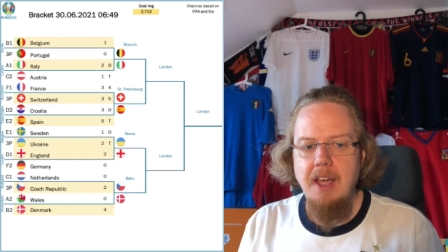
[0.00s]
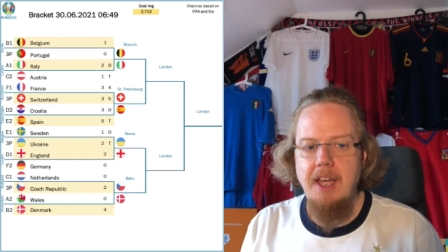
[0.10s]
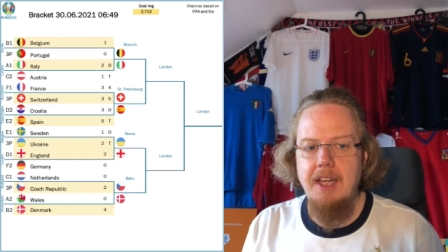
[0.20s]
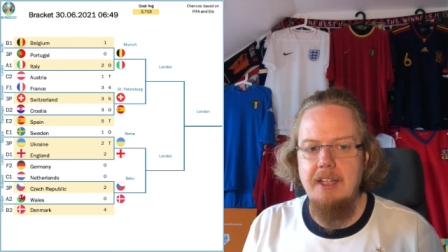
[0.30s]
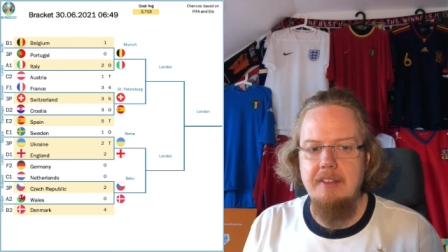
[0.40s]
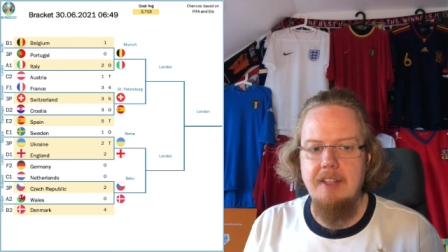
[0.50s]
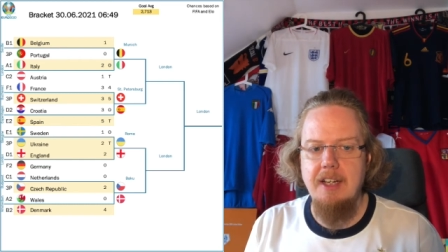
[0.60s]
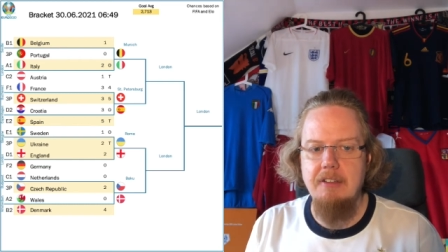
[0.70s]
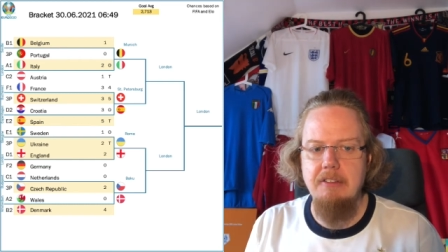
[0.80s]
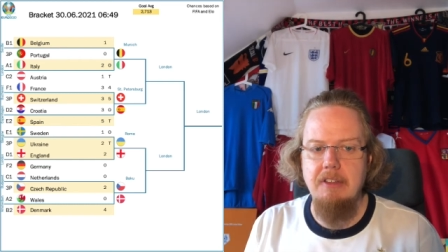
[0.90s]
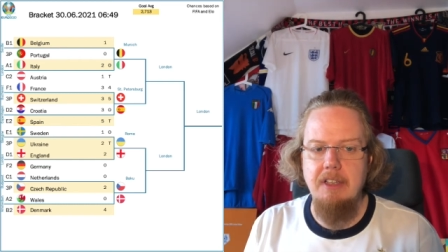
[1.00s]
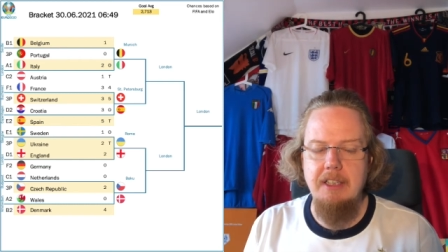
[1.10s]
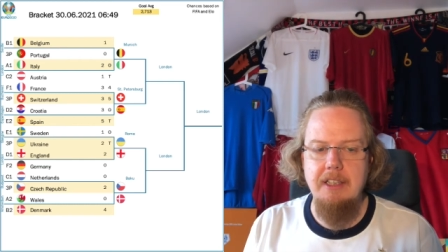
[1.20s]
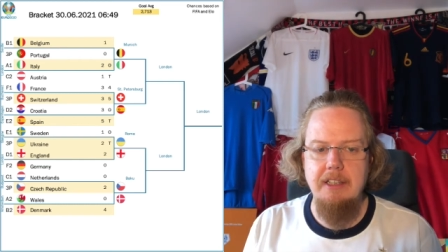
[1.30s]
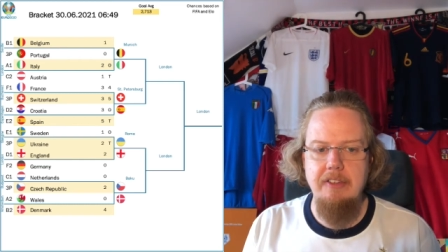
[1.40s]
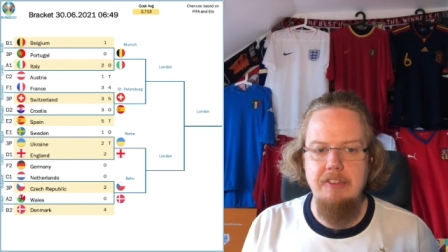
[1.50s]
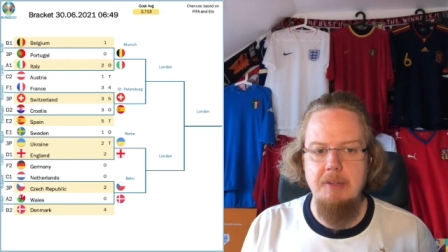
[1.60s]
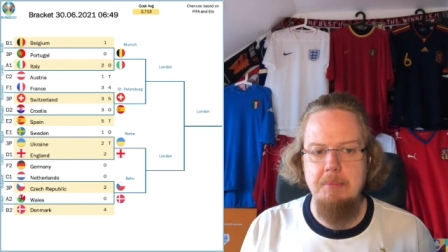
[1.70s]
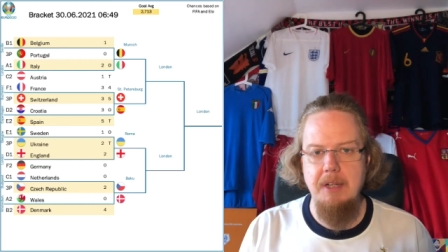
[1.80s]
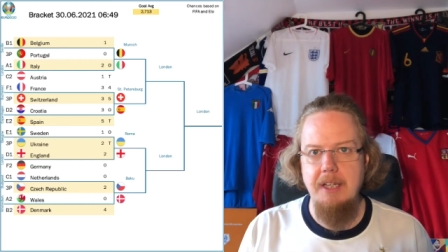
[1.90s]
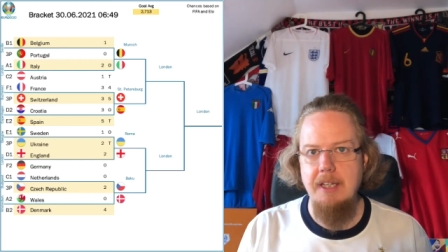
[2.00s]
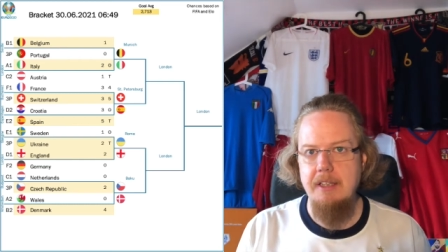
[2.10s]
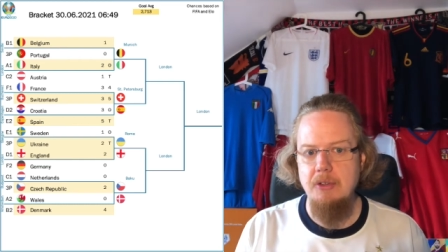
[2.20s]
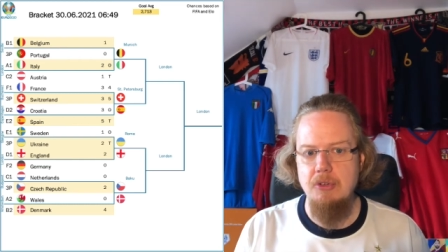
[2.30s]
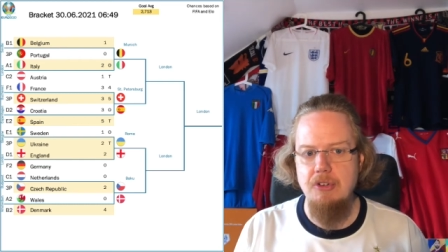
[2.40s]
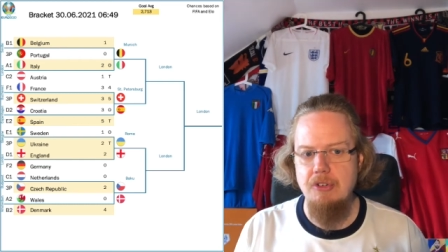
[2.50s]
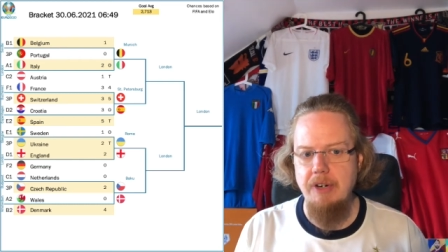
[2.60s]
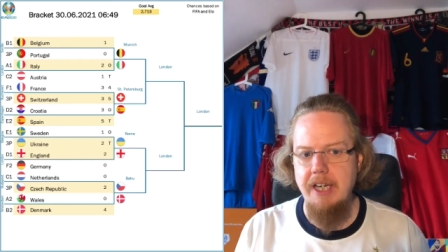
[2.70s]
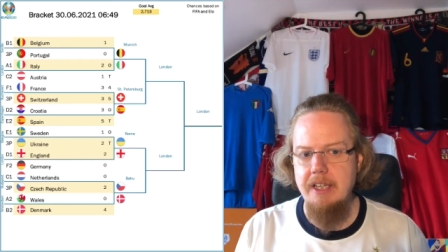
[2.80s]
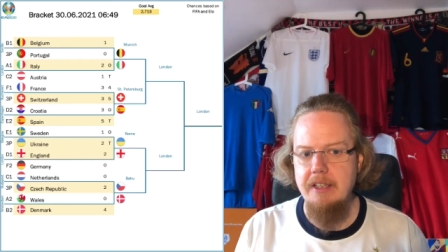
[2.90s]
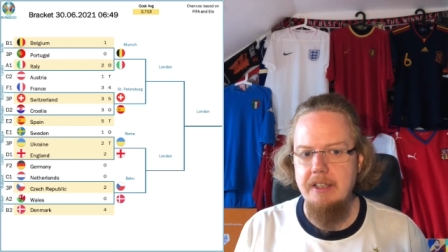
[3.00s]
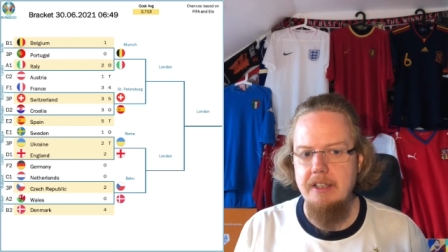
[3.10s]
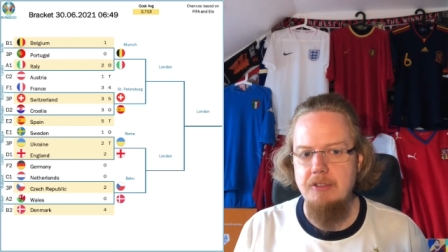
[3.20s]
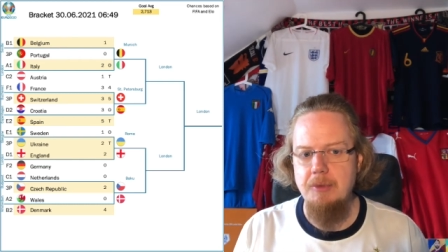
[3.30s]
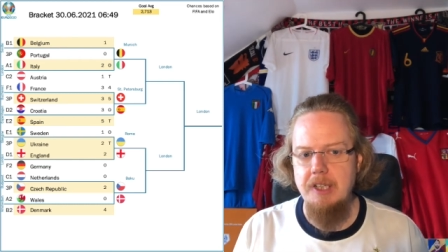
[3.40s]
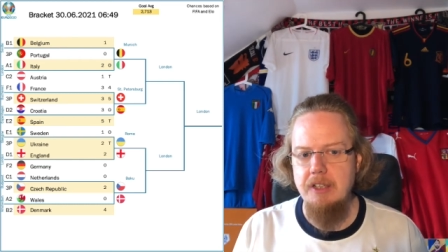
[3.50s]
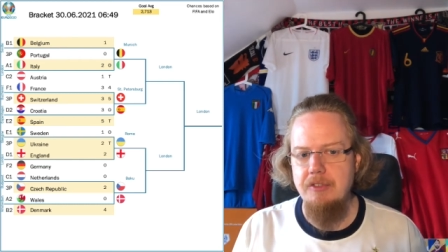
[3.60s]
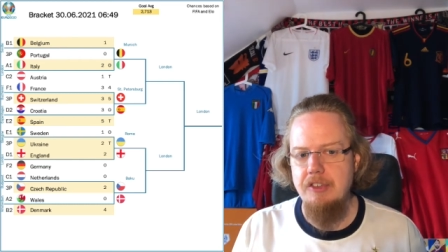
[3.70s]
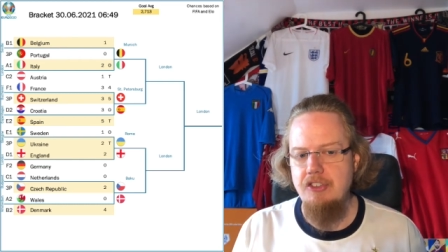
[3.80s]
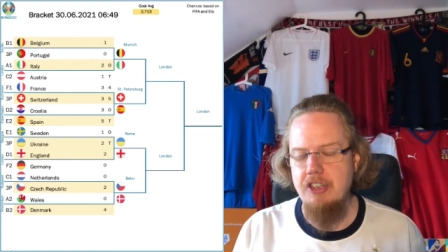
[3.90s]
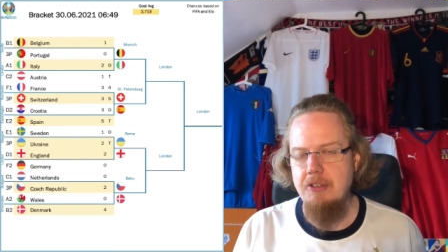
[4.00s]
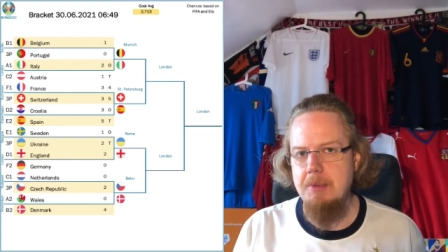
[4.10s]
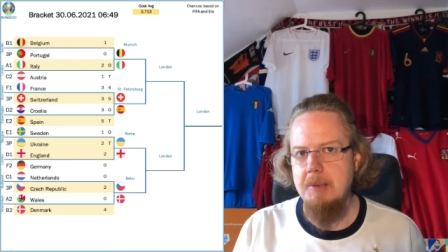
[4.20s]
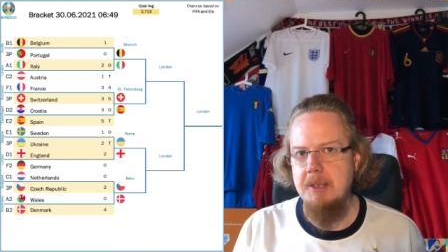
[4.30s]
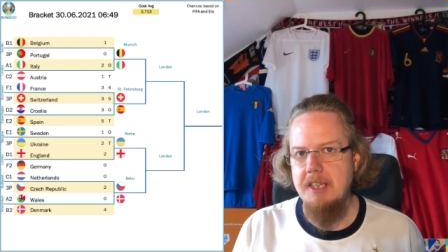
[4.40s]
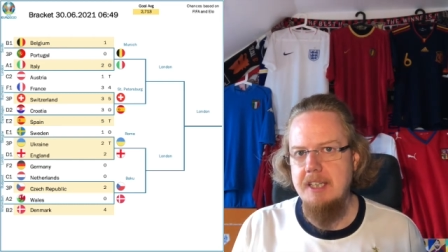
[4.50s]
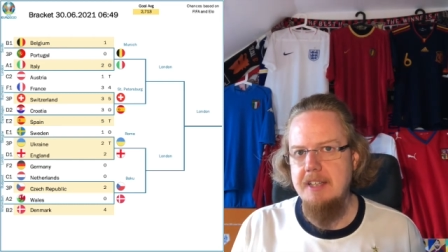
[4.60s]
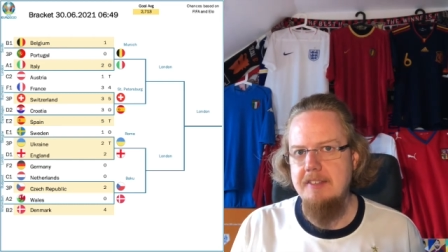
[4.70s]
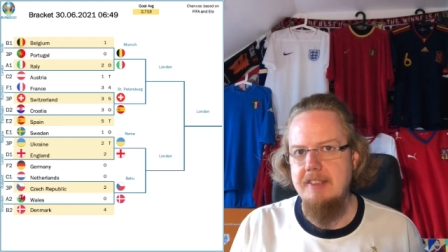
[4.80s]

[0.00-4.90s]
And down, England is now playing Ukraine and then the winner of the Czech Republic against